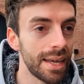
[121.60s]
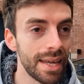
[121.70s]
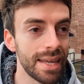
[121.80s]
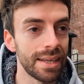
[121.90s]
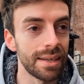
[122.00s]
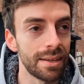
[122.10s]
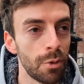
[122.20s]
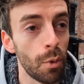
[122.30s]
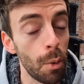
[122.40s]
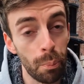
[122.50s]
in
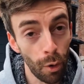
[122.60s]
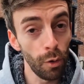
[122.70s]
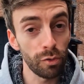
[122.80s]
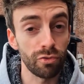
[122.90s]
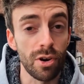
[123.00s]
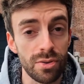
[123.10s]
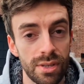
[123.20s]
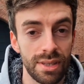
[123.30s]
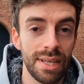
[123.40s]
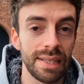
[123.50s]
what Paul
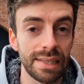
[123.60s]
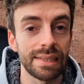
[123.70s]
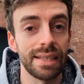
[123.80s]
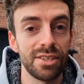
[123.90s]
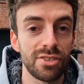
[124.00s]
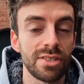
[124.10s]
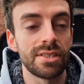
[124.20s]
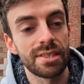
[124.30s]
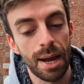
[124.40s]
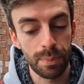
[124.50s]
wrote in
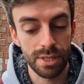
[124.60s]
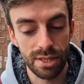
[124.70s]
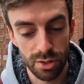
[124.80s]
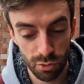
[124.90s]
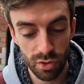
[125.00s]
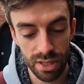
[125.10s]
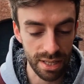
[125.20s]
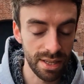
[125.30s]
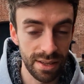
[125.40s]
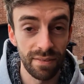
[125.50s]
Galatians chapter
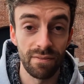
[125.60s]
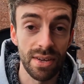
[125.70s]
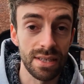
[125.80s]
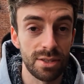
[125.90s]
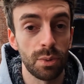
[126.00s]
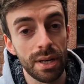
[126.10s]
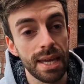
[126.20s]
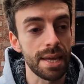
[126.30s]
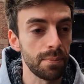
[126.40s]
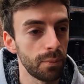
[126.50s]
3, verse
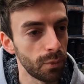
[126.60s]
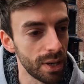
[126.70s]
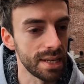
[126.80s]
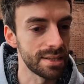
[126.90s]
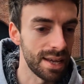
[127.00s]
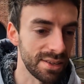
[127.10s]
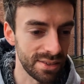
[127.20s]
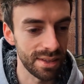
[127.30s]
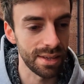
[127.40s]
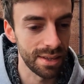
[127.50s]
28, where he
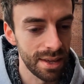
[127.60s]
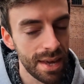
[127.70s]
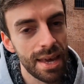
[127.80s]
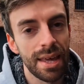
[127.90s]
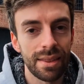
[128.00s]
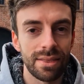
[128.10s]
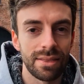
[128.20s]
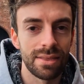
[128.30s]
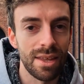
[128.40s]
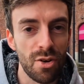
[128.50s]
says that
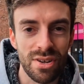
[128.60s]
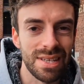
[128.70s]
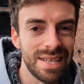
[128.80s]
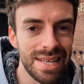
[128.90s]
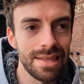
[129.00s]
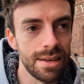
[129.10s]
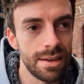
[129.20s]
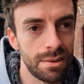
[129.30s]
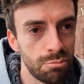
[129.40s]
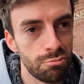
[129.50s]
there is
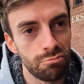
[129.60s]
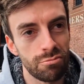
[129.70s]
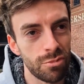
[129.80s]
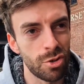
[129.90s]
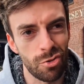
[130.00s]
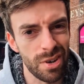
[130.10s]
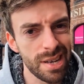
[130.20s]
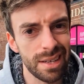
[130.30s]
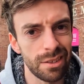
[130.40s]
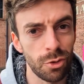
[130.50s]
neither
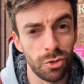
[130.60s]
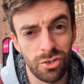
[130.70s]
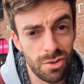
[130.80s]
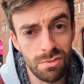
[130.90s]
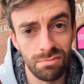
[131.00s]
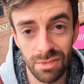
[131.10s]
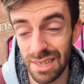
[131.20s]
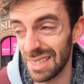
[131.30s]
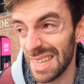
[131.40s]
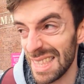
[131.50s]
Greek nor Jew,
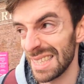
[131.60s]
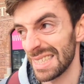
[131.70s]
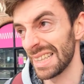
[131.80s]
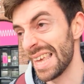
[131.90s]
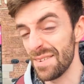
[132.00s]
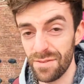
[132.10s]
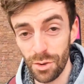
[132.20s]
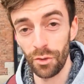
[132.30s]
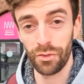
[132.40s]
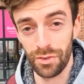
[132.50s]
there's neither slave
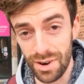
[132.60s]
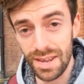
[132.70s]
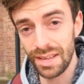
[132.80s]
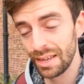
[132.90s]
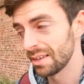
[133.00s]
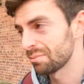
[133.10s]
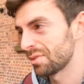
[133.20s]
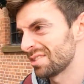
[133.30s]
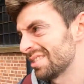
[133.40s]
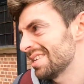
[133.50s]
nor free,
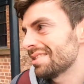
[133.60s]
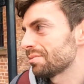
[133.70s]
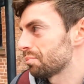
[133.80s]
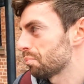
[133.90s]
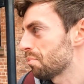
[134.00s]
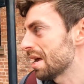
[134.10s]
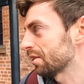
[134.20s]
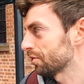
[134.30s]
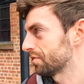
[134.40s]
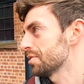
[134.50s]
there's neither
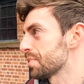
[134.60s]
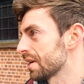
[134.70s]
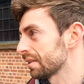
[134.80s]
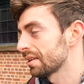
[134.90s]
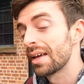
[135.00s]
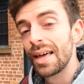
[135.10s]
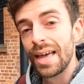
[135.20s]
male or female,